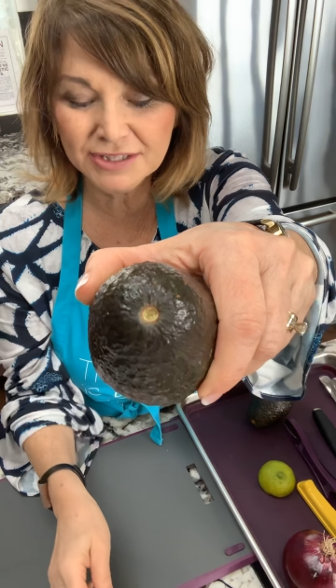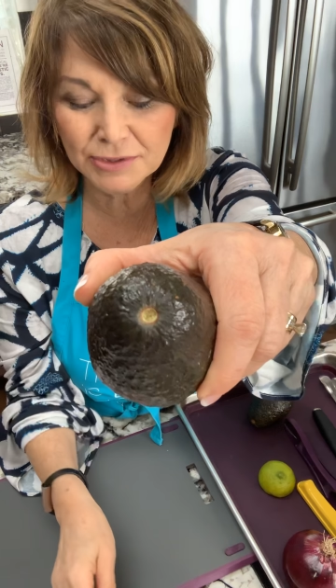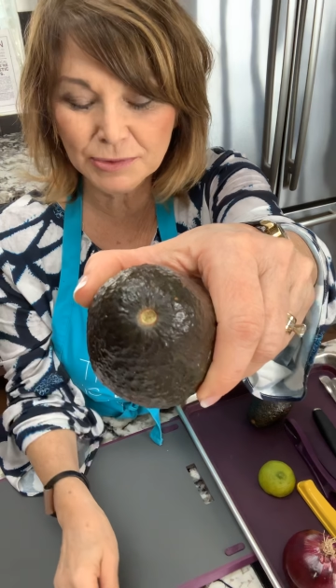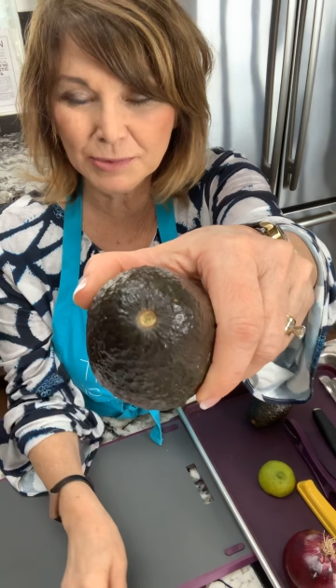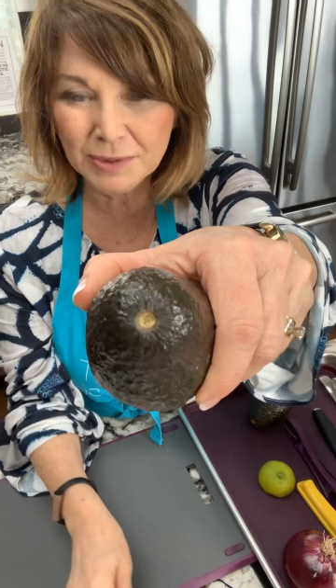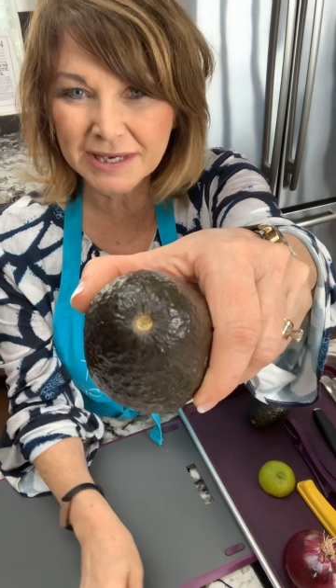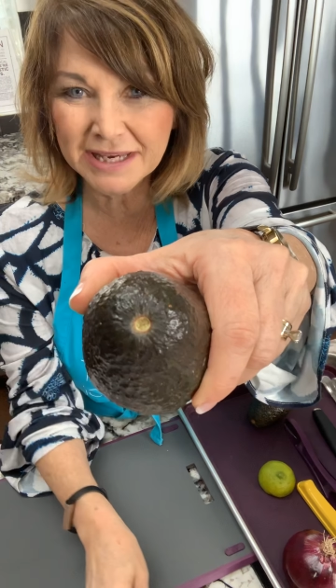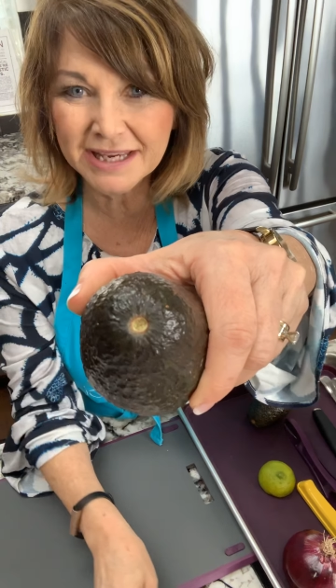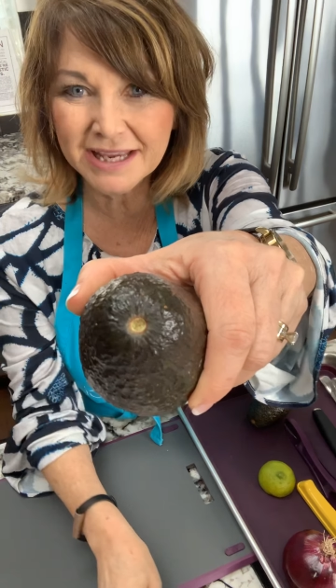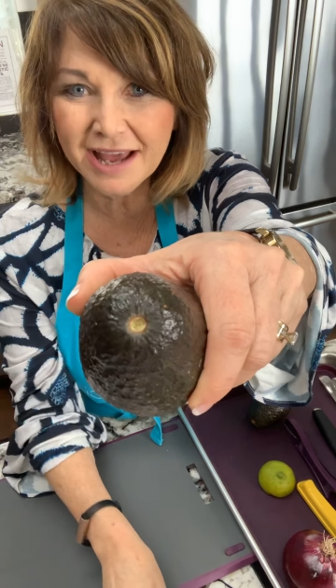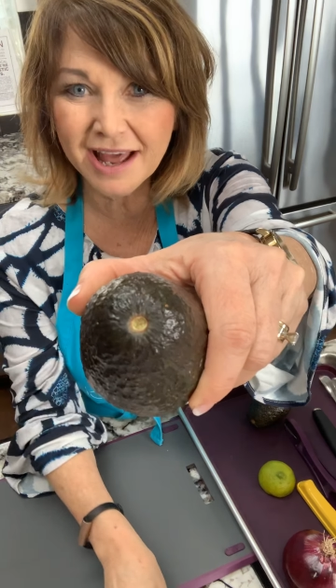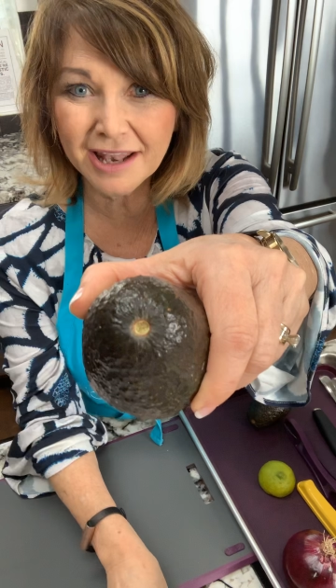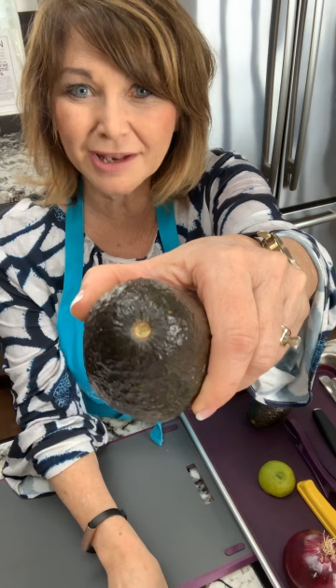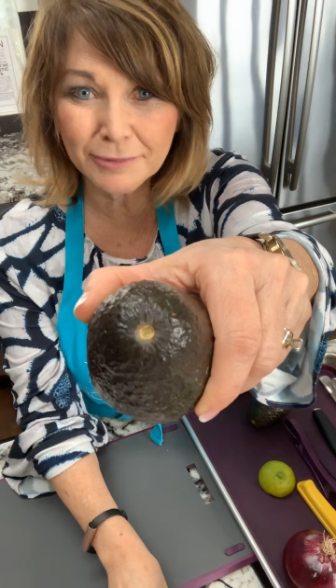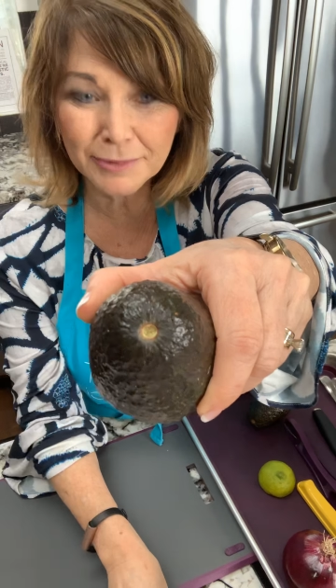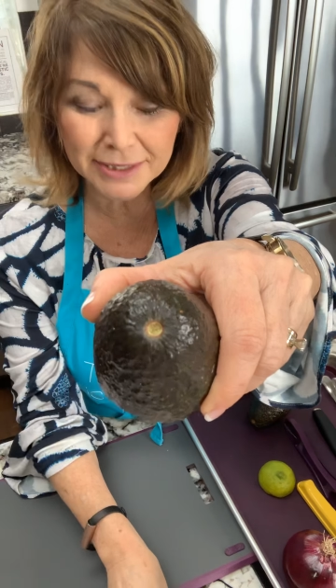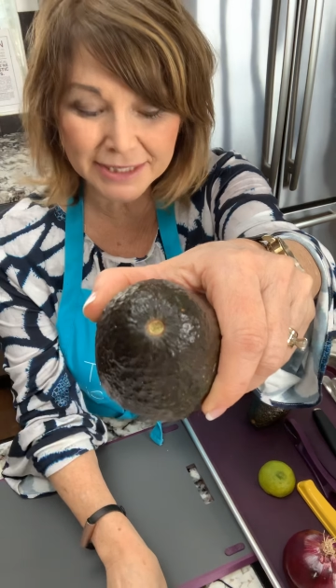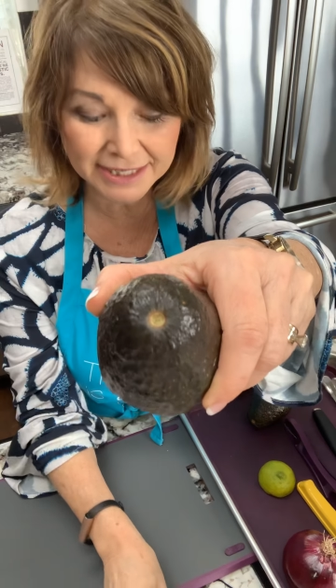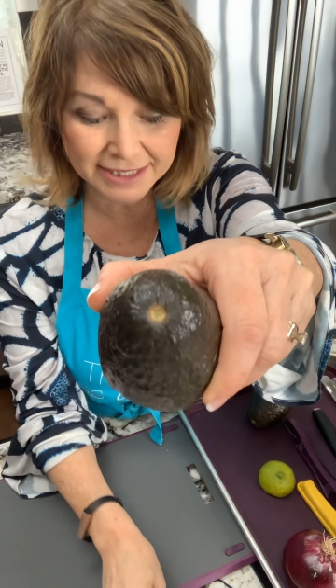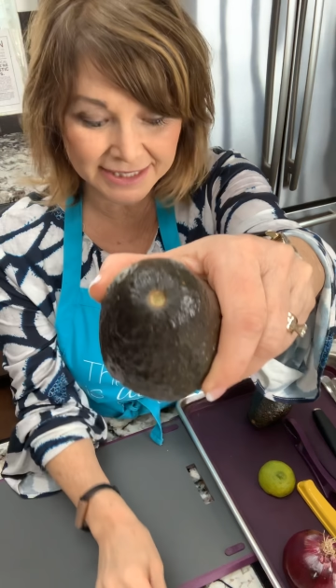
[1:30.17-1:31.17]
green
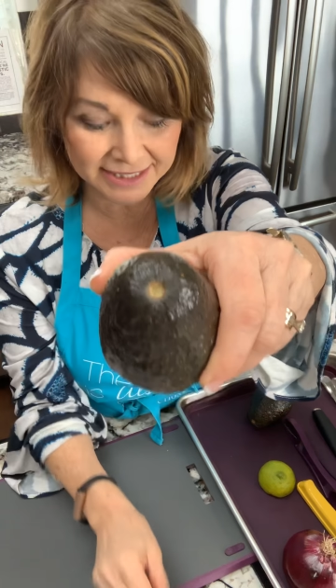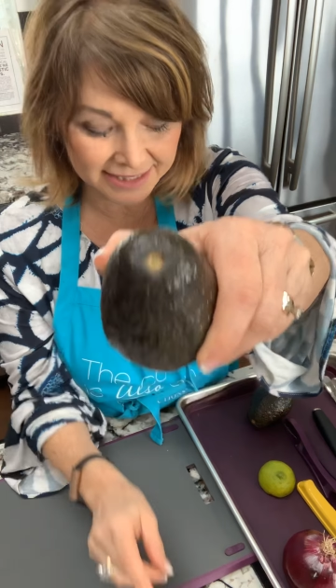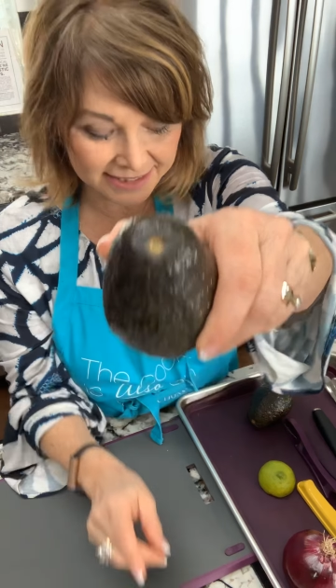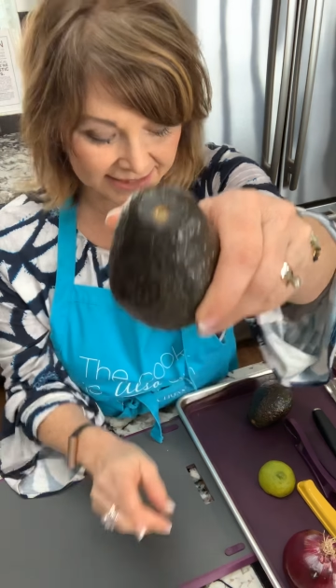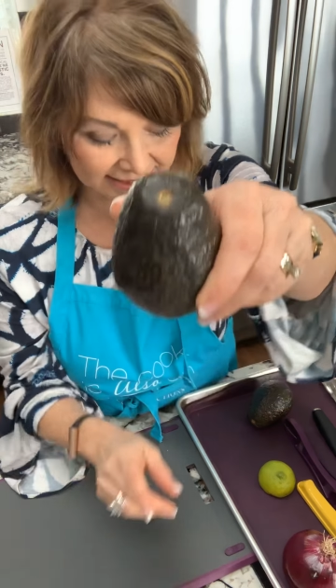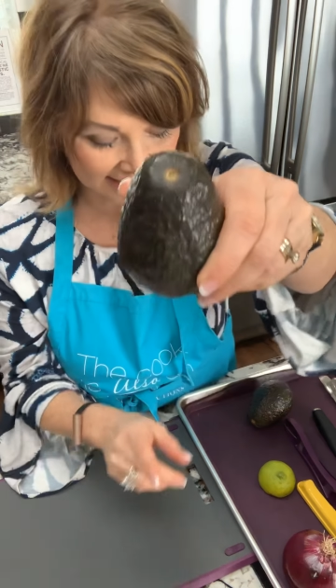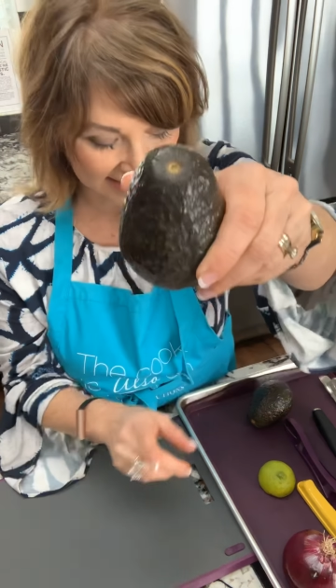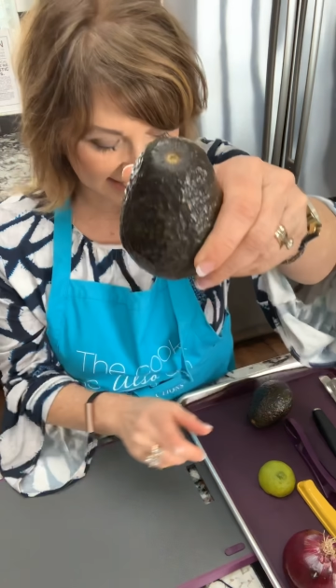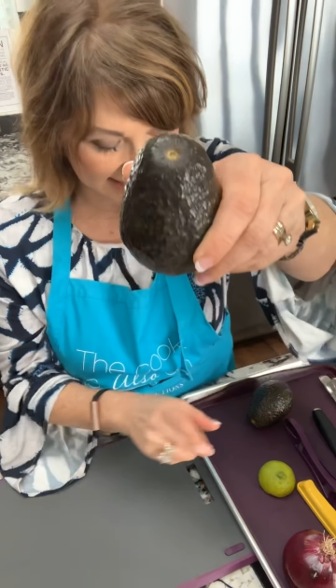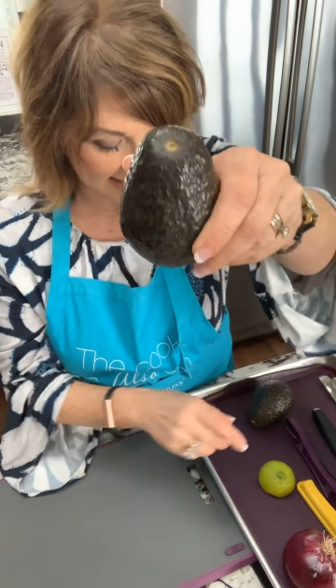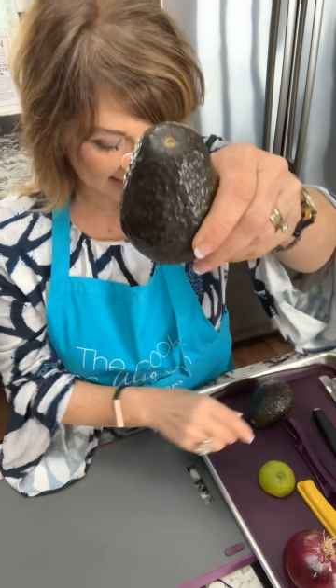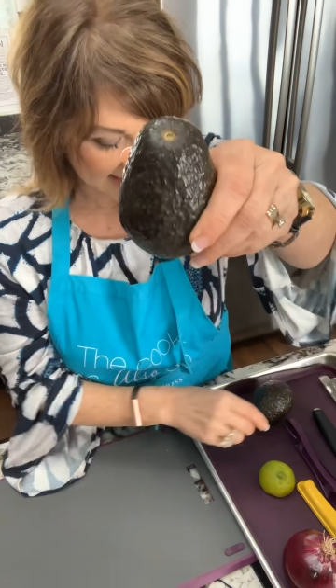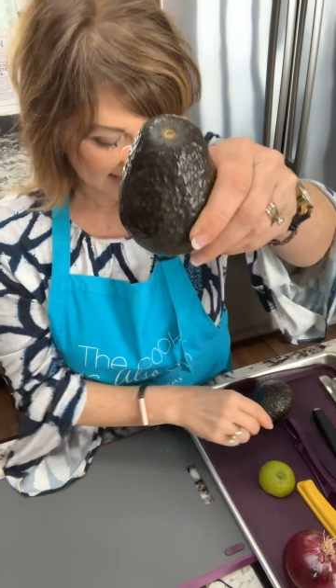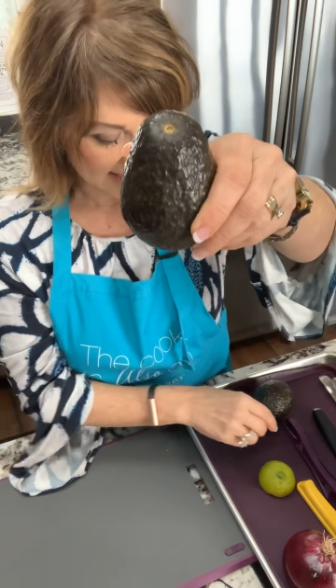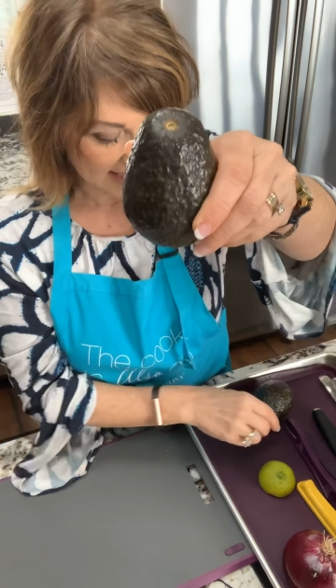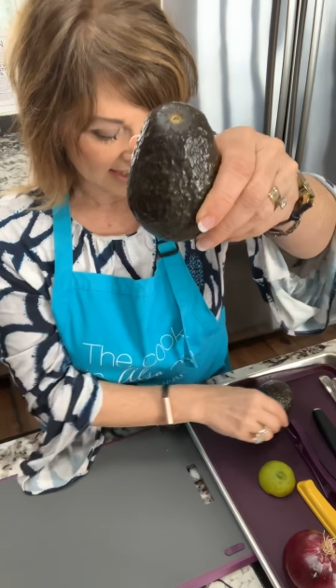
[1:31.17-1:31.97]
coloring in the inside,